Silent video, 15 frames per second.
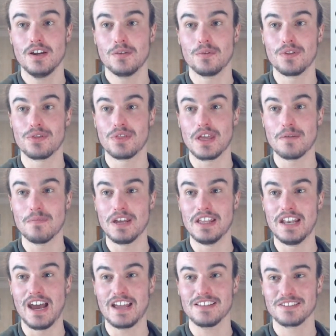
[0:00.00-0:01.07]
with them
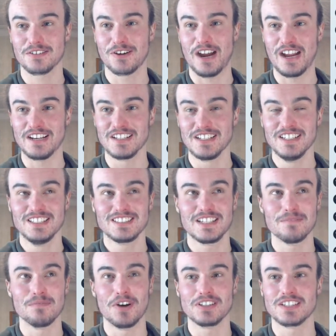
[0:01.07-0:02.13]
in 8th grade,
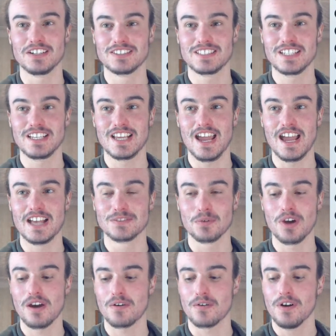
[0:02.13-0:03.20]
said Mike Jones Sr. as
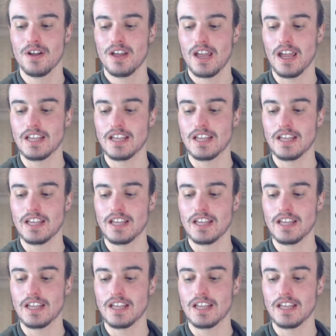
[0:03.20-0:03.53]
well.